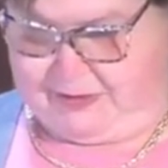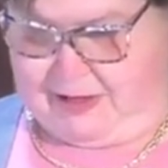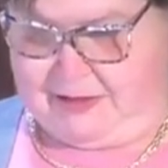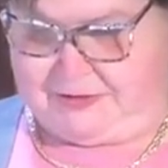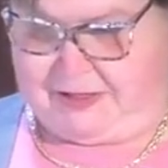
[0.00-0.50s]

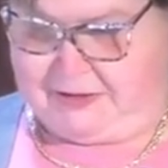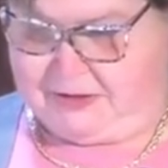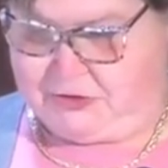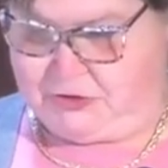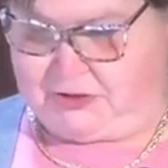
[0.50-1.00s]

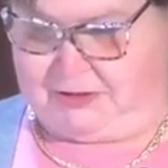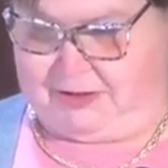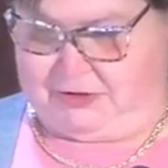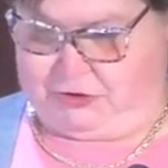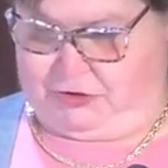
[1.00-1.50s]
attending
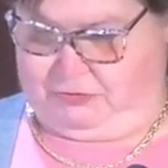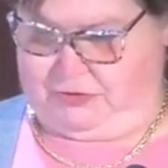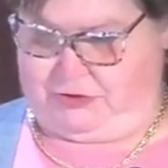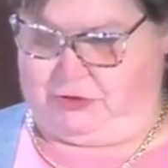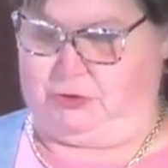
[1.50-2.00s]
Sunday
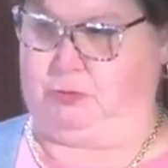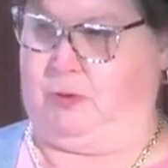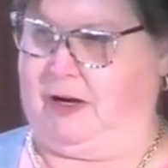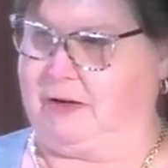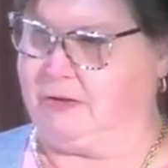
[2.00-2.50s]
services
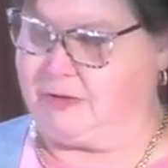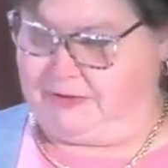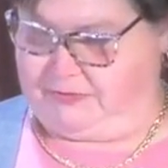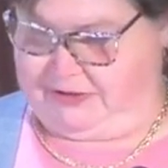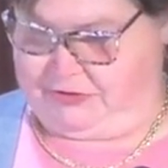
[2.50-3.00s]

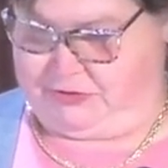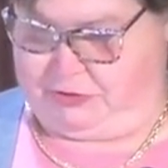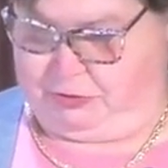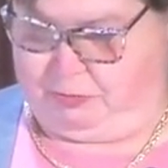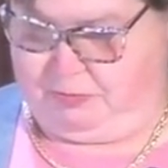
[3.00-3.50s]
regularly via
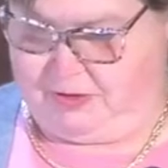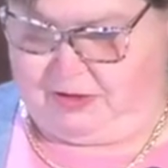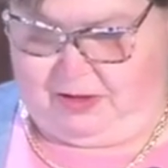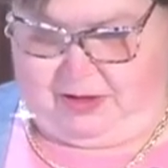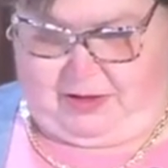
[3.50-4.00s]

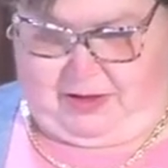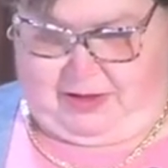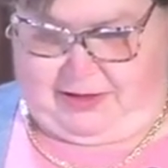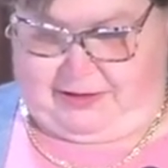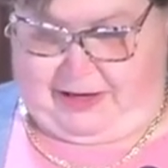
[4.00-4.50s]
Zoom,
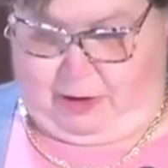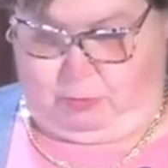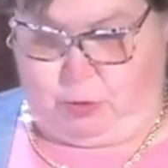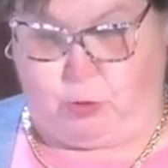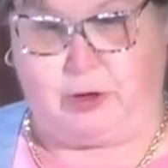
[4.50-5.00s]
and now
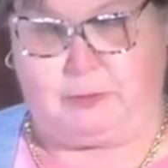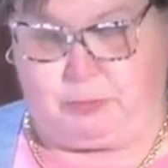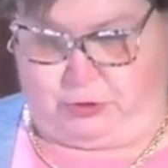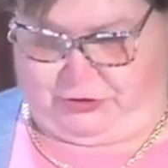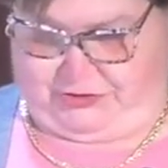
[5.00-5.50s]
more in
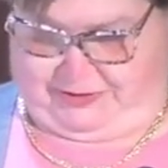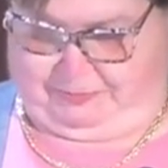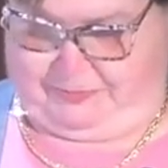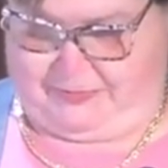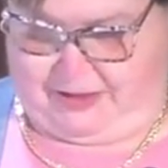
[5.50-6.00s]

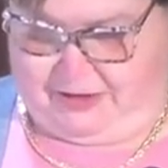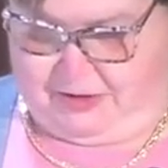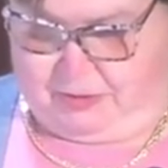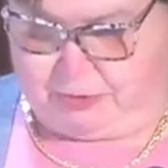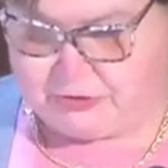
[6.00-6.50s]
person,
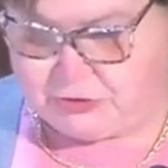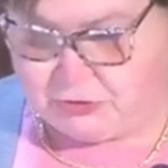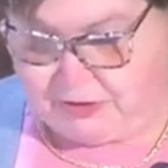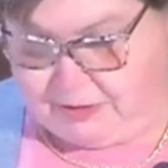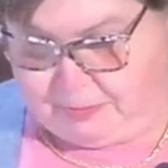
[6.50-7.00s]
plus
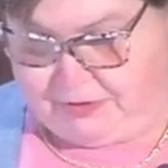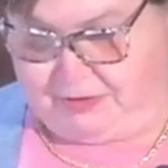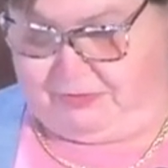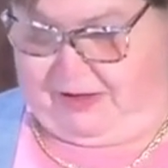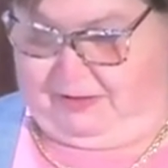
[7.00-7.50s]
doing a bit
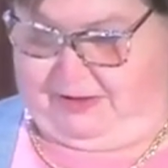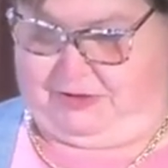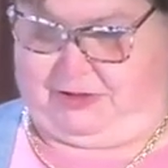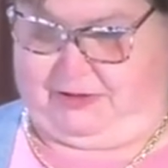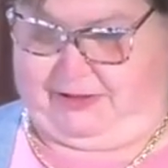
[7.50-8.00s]
of
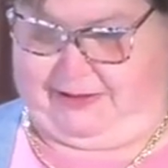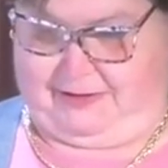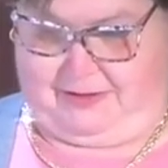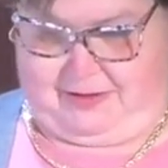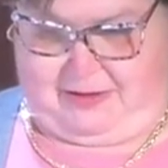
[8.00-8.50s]

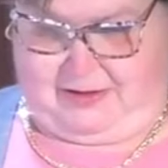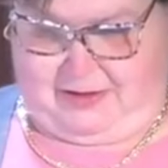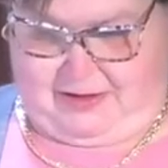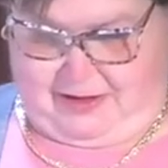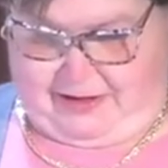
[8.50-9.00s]
volunteering,
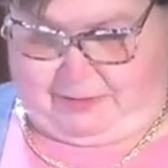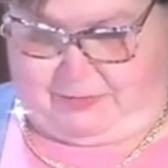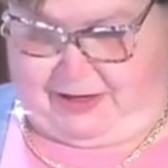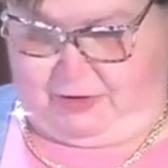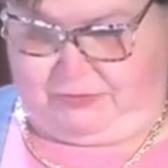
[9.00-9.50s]
I am
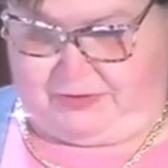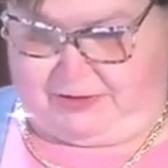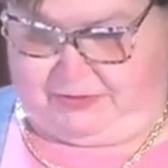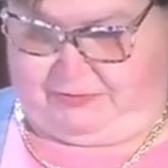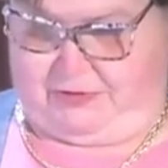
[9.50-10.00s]
now
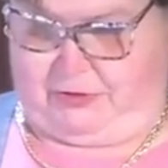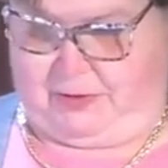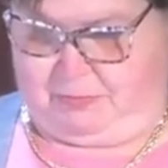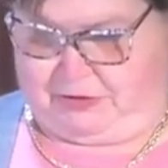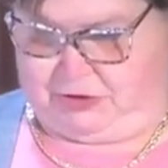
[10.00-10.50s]
feeling very
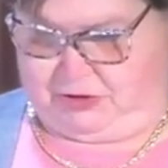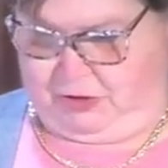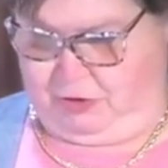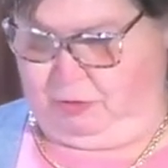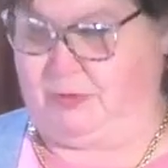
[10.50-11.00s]
much at
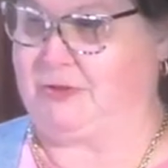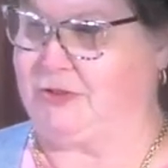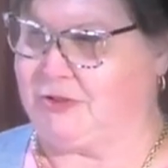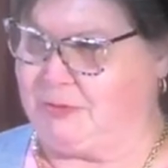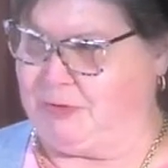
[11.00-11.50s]
home in
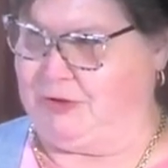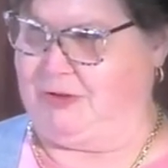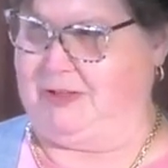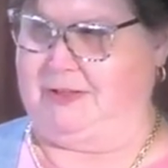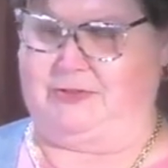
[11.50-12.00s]
this
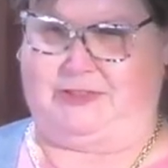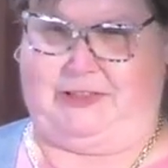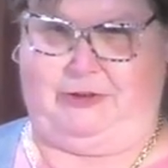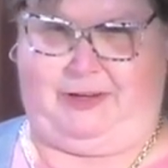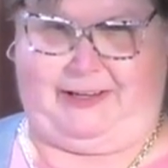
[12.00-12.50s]
community of
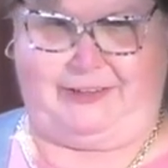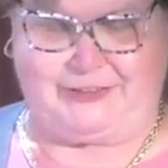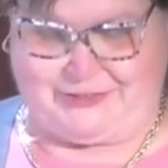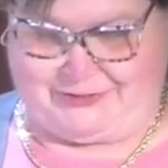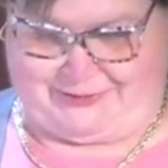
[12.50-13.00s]
Cedar
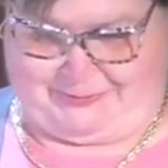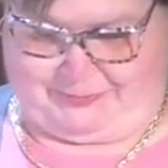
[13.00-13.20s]
Laners.